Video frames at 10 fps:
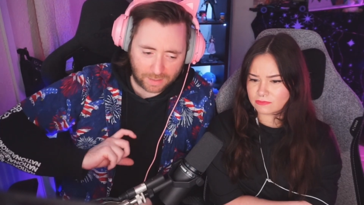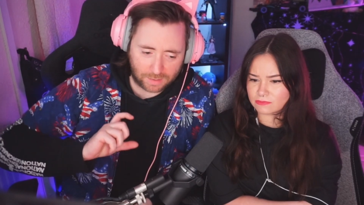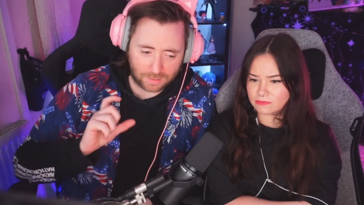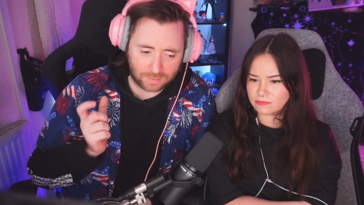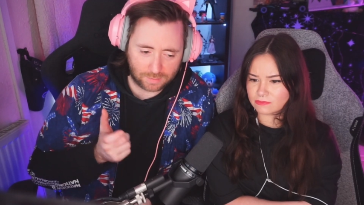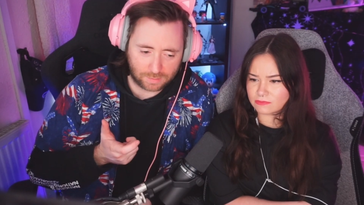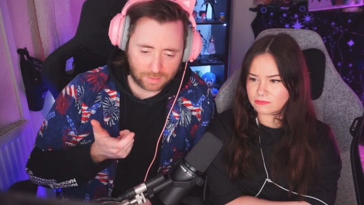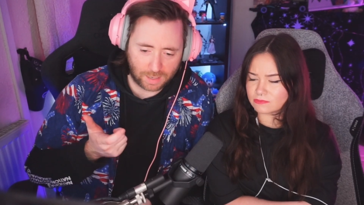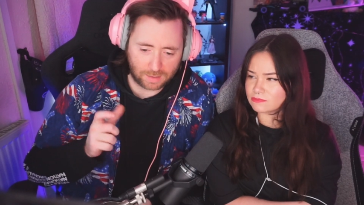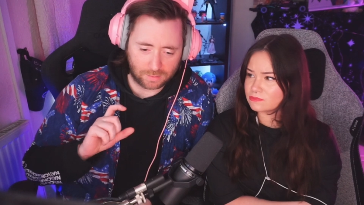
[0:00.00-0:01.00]
Speaker 1: in
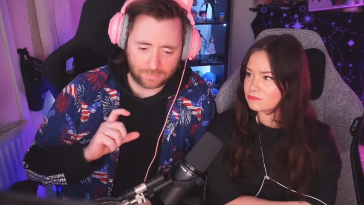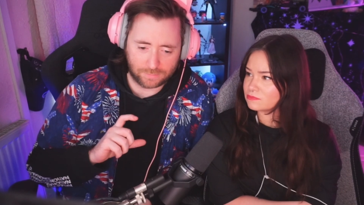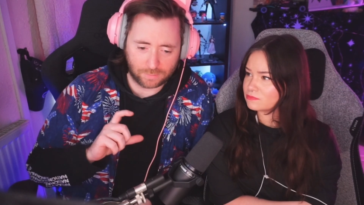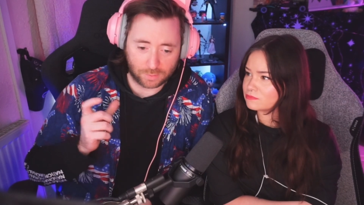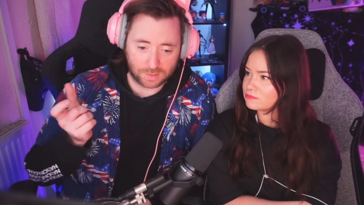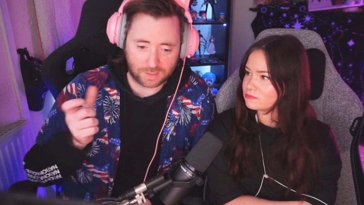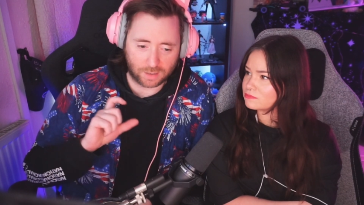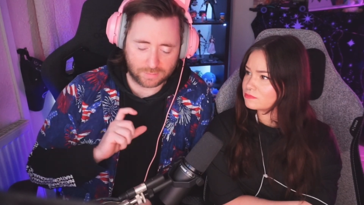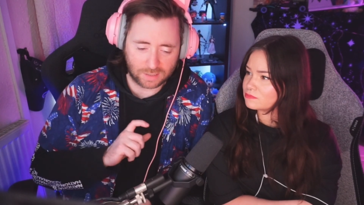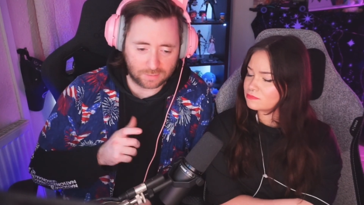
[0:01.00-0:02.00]
the end of, or the
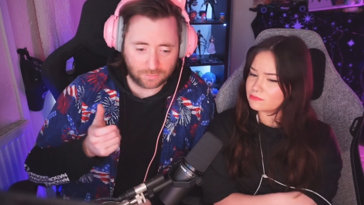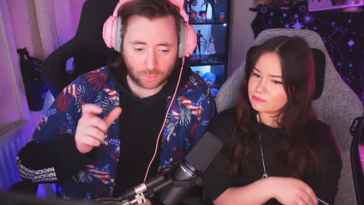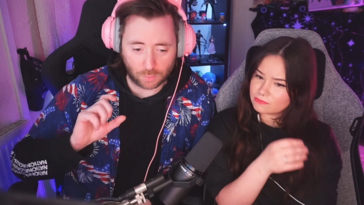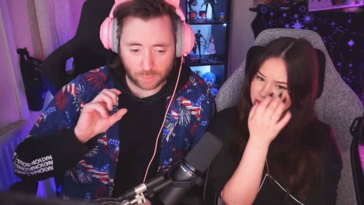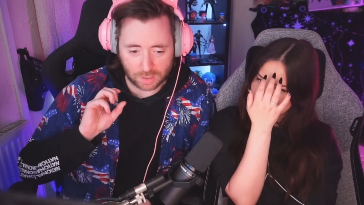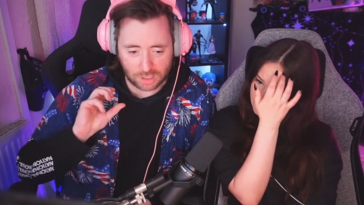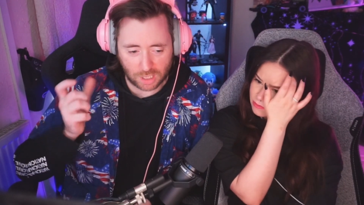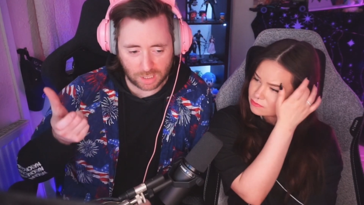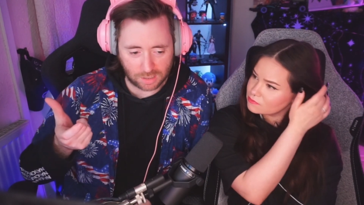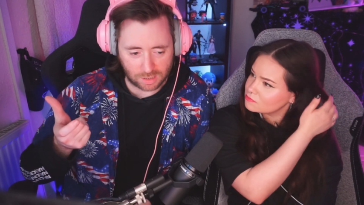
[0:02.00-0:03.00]
start of season 4 where he
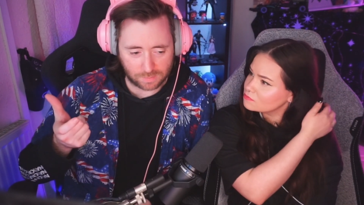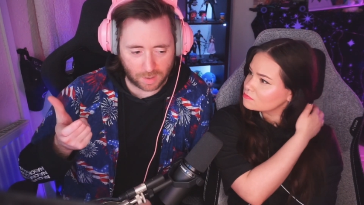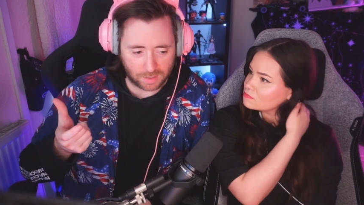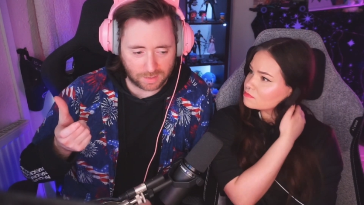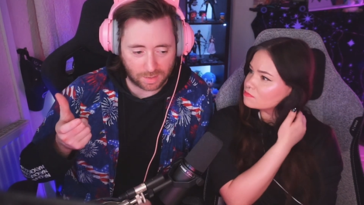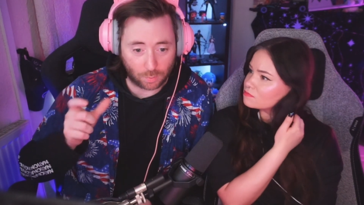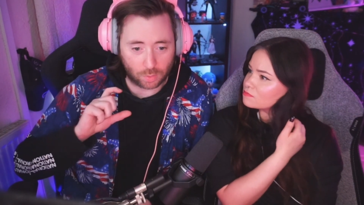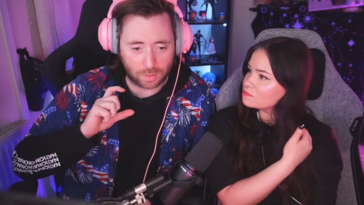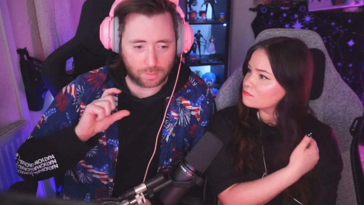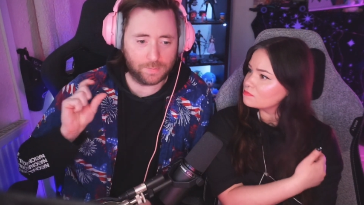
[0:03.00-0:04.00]
changed his mindset.
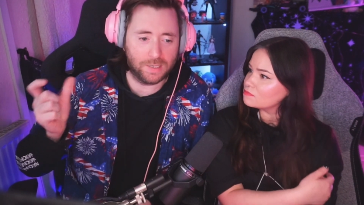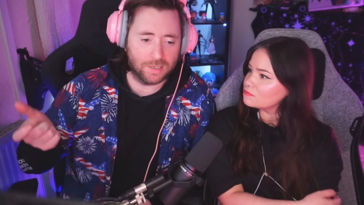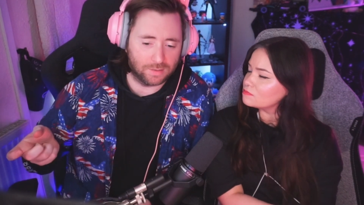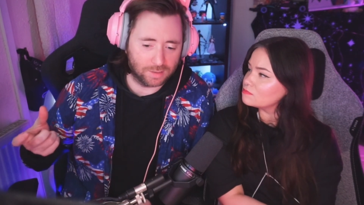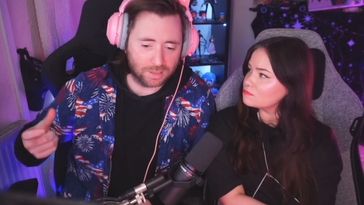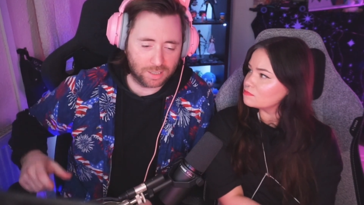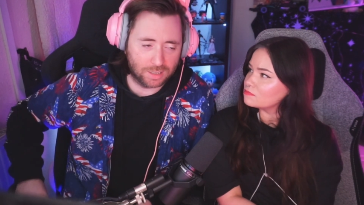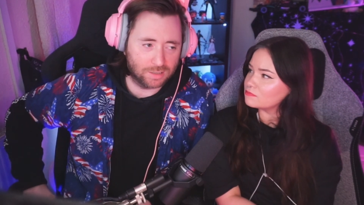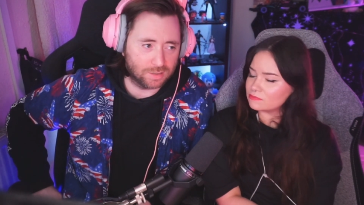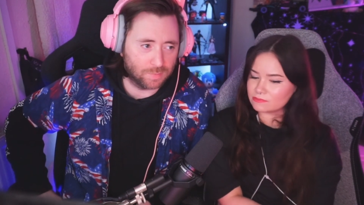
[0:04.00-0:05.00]
Well, it appeared that he
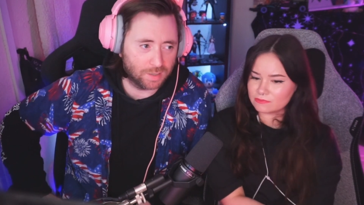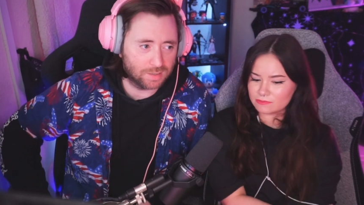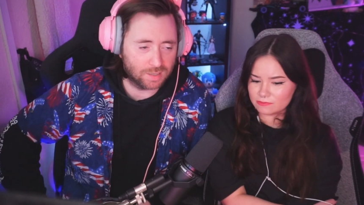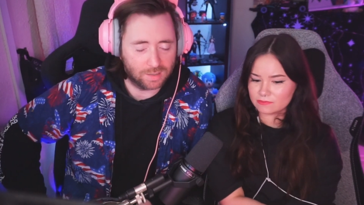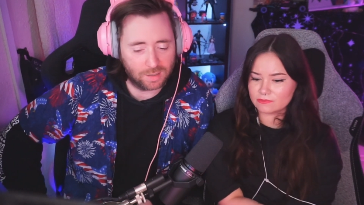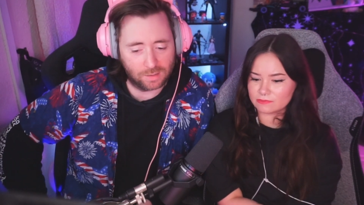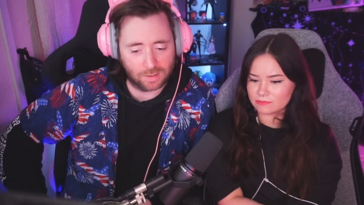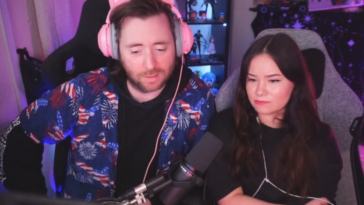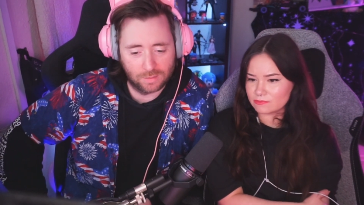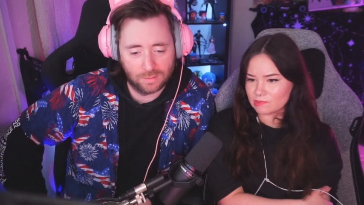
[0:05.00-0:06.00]
changed his mindset, didn't
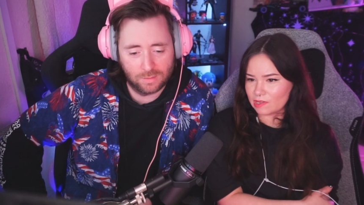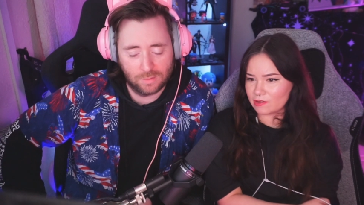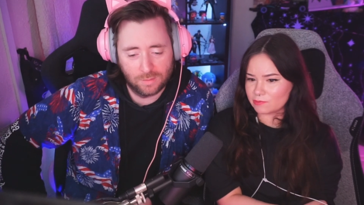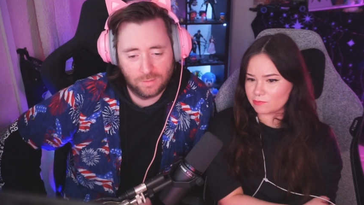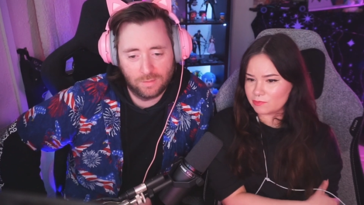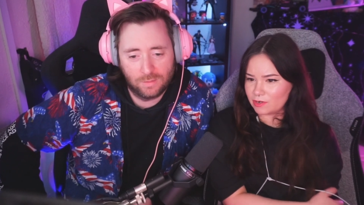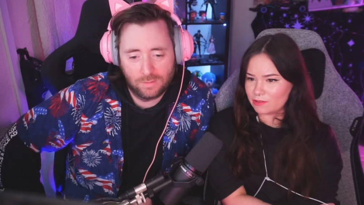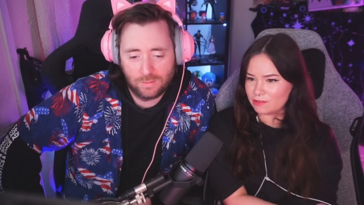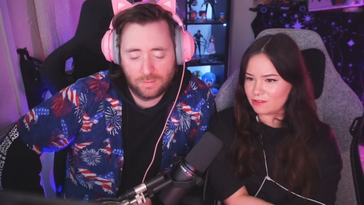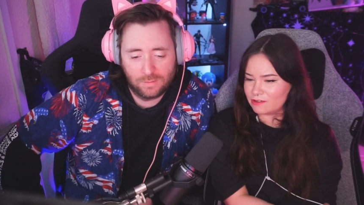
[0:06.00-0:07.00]
he?
Speaker 2: Yeah, but
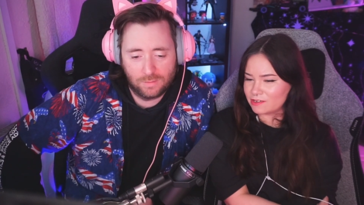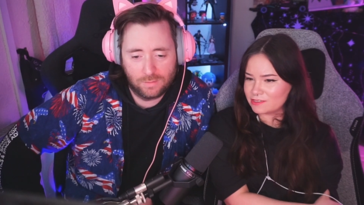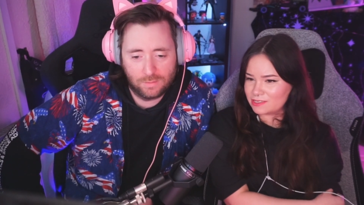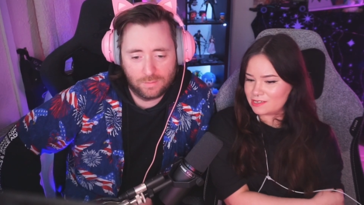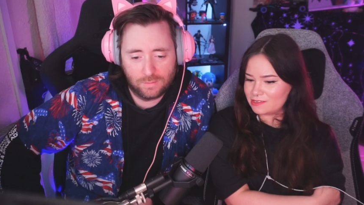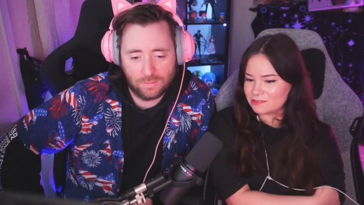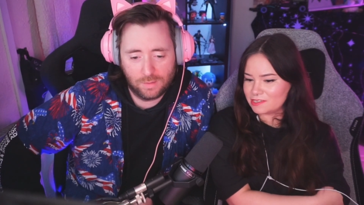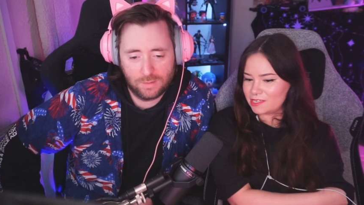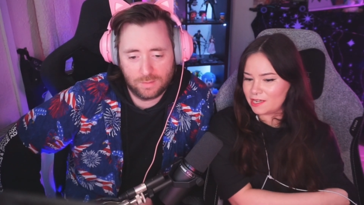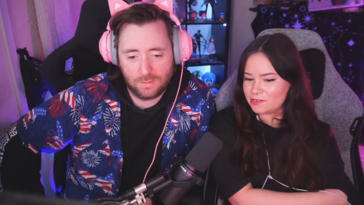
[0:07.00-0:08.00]
all along is that
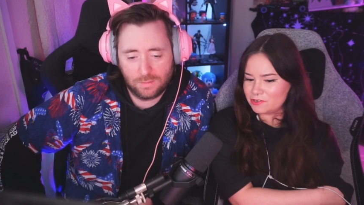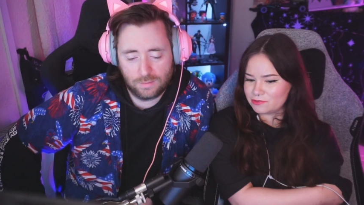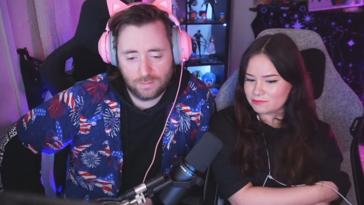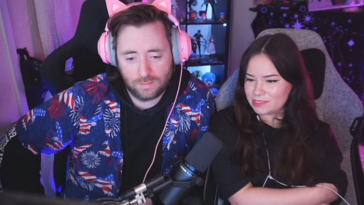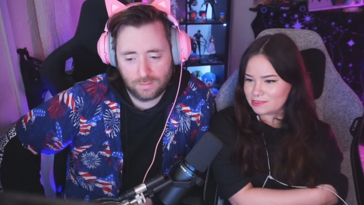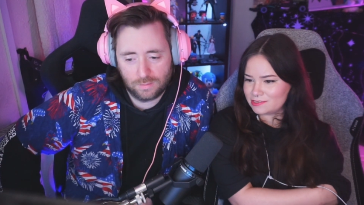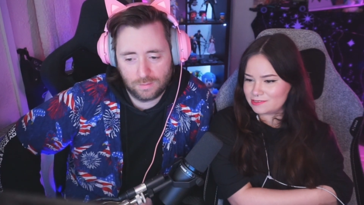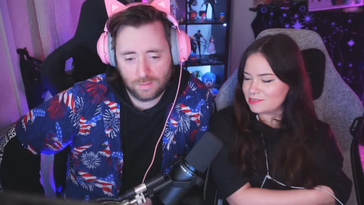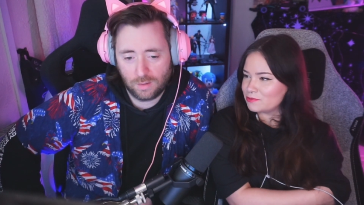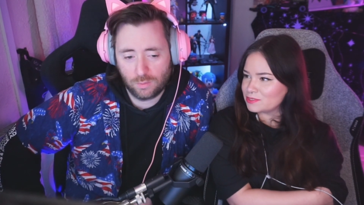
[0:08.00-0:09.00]
he had no,
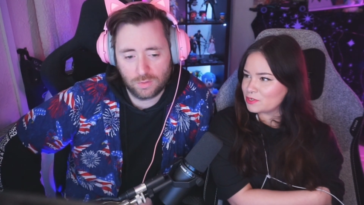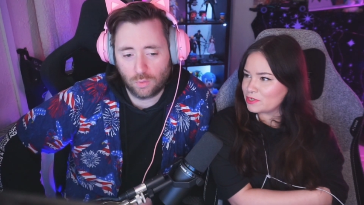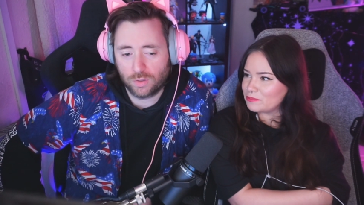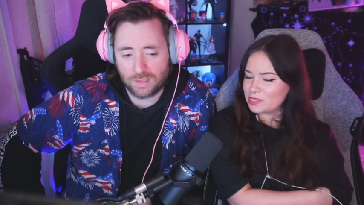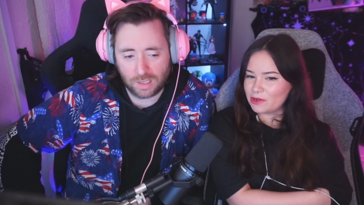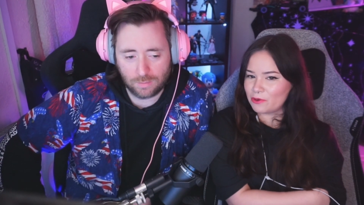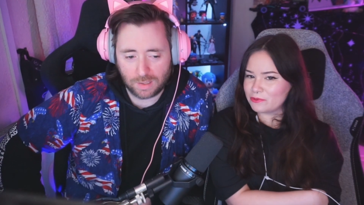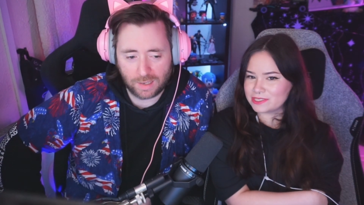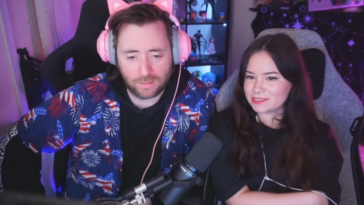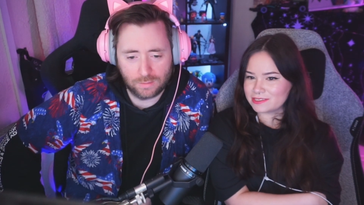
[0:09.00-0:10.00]
Speaker 1: it was going to be always
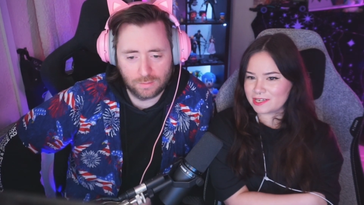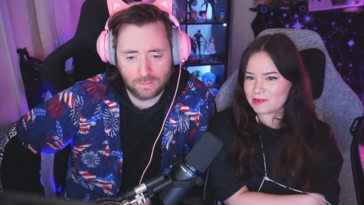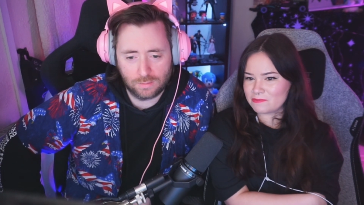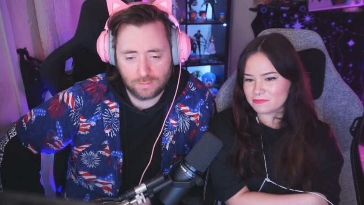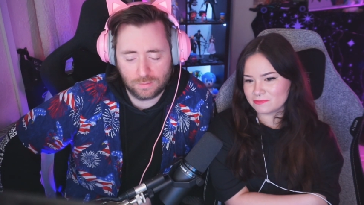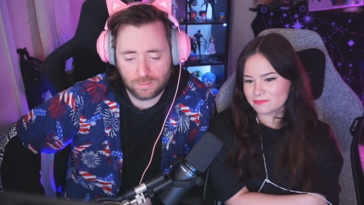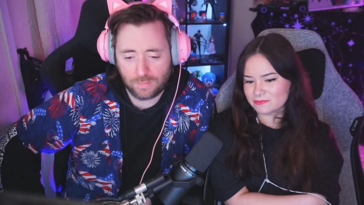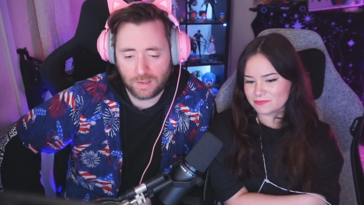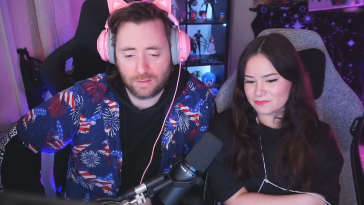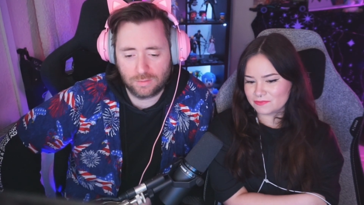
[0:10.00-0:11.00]
plan. The same.
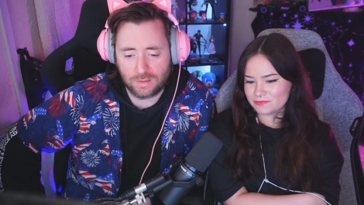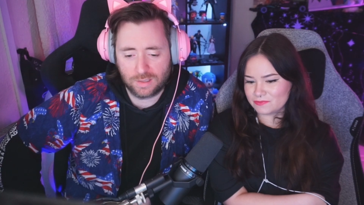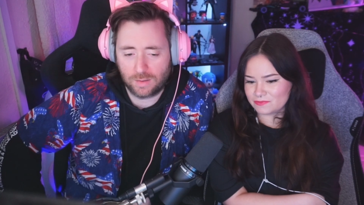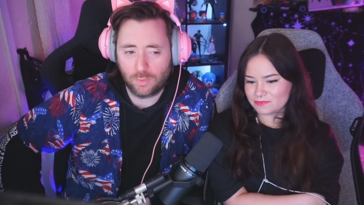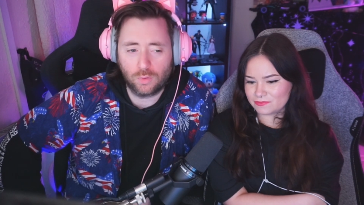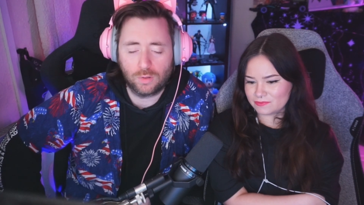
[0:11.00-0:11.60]
Plan was the same all